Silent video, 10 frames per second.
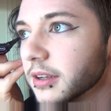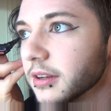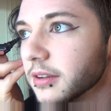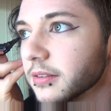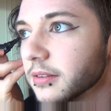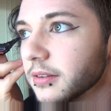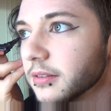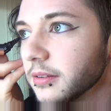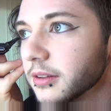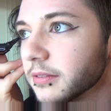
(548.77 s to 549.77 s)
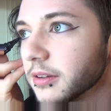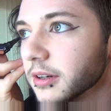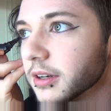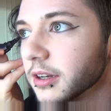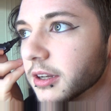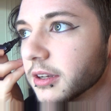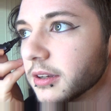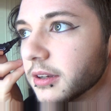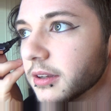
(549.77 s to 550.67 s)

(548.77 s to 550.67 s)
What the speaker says: and as soon as you lift your eye,